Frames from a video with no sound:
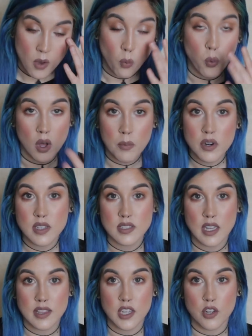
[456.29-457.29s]
Walmart is
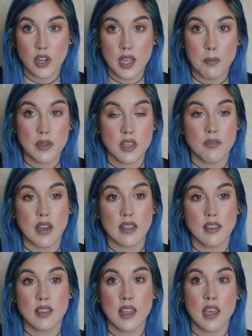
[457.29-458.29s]
not that great, but the
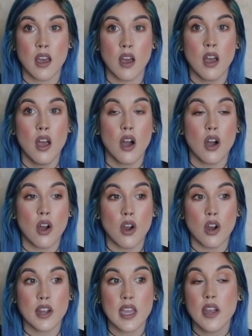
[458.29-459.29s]
fact that they
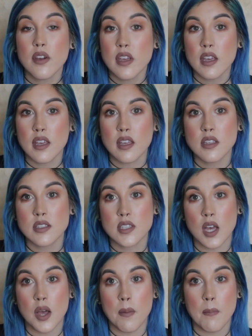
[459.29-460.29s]
are carrying
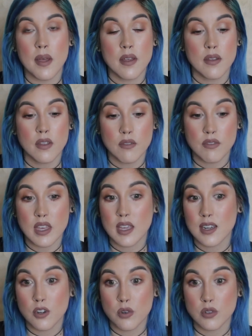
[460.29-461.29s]
some
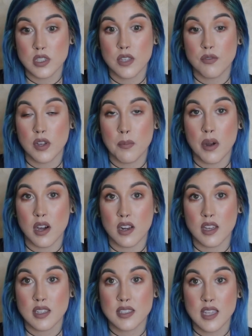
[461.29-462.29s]
vegan and cruelty-free
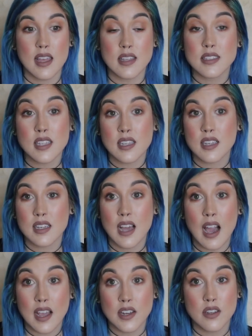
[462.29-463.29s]
products is
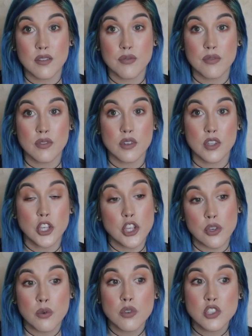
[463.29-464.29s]
kind of
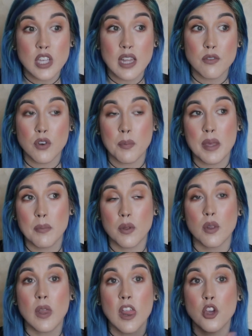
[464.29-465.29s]
huge. And for
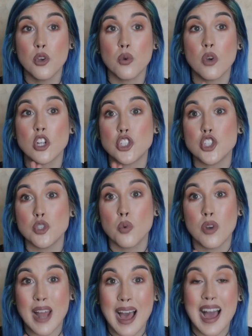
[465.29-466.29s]
people who
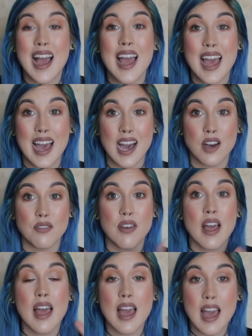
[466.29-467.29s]
do not
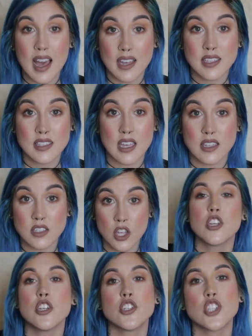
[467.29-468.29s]
have access
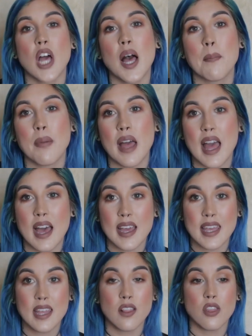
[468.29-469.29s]
to shop
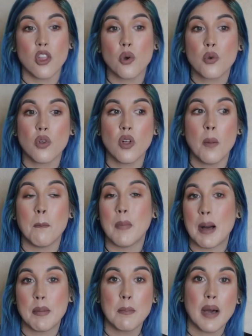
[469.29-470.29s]
at a local
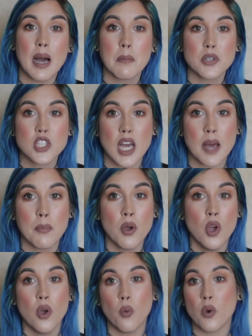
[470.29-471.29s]
mom and pop
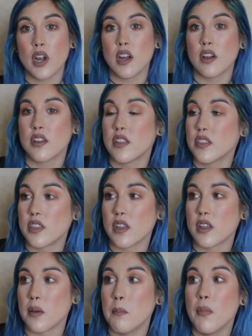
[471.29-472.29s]
shop where
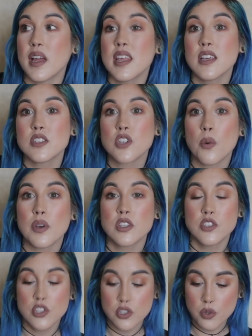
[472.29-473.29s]
the money is
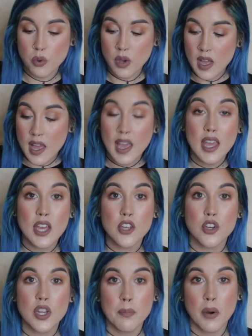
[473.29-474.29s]
going to
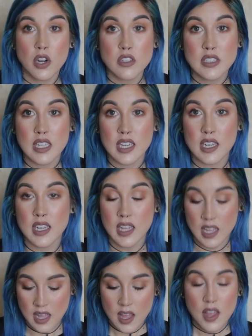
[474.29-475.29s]
a good
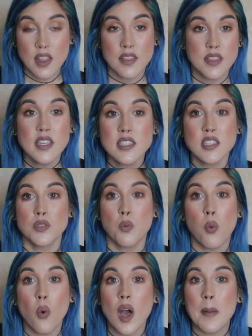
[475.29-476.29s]
person, this is
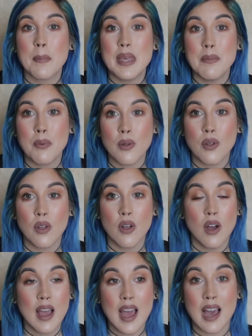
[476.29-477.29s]
what
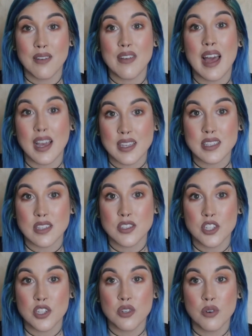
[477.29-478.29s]
people have
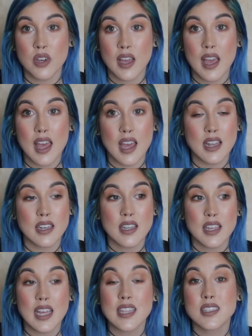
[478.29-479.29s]
access to,
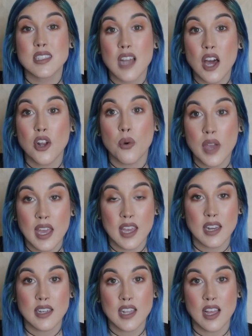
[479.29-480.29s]
and it's not okay to